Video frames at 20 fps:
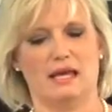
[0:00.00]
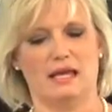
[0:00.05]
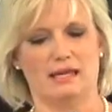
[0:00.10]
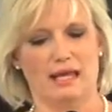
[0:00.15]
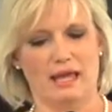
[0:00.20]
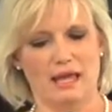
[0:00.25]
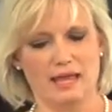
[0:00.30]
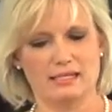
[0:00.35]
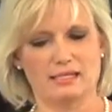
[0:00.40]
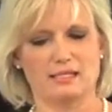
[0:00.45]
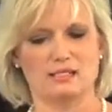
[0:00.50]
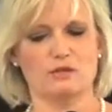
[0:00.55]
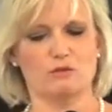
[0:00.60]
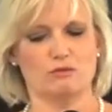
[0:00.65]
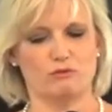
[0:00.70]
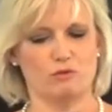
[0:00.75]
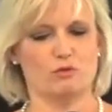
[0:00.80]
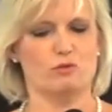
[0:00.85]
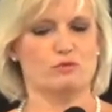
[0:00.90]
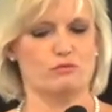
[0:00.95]
And Esther
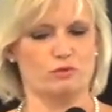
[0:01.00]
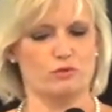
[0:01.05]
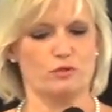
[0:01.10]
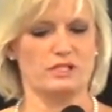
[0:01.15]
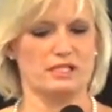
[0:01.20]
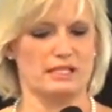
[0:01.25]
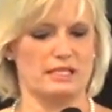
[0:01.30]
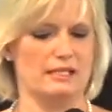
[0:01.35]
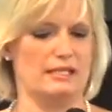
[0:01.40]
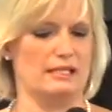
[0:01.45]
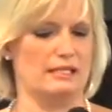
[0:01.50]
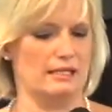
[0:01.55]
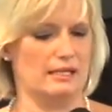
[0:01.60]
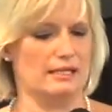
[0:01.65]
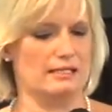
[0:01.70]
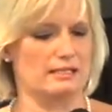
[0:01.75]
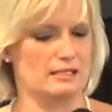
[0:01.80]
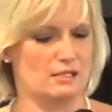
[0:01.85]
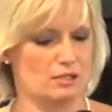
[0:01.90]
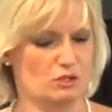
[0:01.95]
4:14
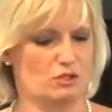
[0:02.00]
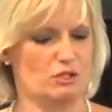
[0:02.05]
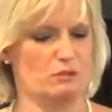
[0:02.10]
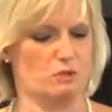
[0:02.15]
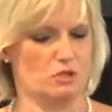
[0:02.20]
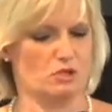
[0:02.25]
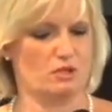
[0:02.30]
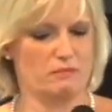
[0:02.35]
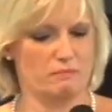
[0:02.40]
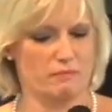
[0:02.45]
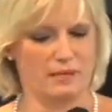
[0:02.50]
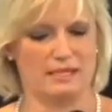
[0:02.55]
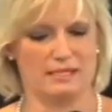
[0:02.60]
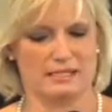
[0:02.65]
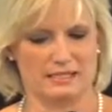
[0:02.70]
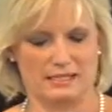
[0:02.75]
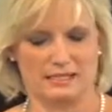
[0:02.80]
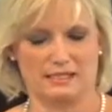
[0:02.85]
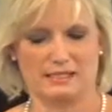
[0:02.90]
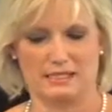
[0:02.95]
is the scripture I'm
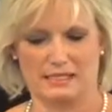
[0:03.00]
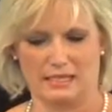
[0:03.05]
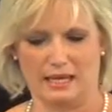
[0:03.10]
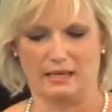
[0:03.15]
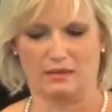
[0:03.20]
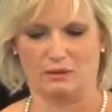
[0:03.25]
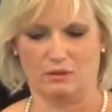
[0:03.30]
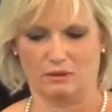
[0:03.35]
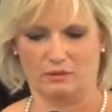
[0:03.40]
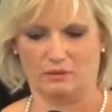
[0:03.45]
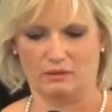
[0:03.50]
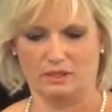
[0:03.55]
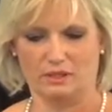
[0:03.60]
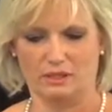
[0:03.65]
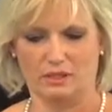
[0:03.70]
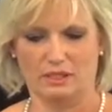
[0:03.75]
basing today on.